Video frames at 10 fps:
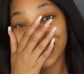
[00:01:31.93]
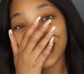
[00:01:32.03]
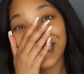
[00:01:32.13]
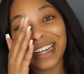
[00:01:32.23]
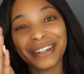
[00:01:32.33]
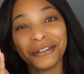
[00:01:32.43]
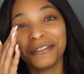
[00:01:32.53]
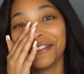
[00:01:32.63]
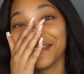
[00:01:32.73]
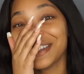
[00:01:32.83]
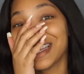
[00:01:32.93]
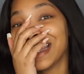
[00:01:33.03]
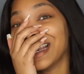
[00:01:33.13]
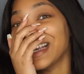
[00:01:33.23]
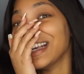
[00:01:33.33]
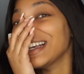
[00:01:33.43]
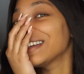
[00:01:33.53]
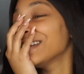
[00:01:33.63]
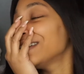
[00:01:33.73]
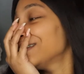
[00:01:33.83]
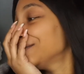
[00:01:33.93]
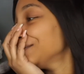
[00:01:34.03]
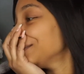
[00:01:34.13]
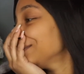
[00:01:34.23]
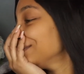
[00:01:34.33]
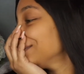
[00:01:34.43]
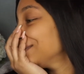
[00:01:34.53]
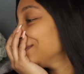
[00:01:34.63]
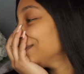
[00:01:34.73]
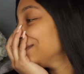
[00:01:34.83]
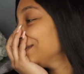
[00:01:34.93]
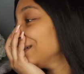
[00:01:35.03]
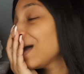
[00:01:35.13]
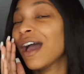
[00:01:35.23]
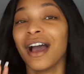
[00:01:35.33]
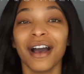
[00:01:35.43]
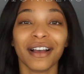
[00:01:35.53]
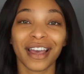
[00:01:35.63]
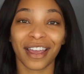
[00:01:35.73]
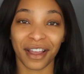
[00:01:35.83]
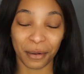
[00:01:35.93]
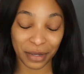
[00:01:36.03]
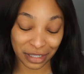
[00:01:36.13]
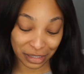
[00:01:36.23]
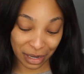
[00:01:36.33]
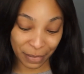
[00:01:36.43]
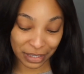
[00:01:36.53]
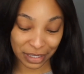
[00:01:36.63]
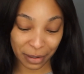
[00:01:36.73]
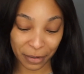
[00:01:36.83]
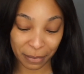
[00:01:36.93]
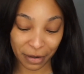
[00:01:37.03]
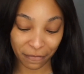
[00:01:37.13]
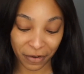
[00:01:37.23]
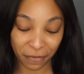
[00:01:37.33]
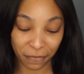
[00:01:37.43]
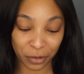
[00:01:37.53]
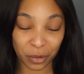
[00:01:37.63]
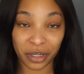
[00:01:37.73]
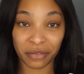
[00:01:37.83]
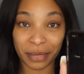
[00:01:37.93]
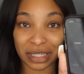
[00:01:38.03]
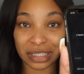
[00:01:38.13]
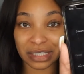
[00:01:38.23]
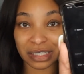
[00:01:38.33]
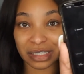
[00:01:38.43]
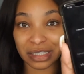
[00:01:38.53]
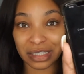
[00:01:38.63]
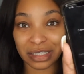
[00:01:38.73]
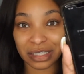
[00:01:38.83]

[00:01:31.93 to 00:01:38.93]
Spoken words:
Can I do 15? Oh. Okay, I'm gonna set my timer on my phone for 12 minutes.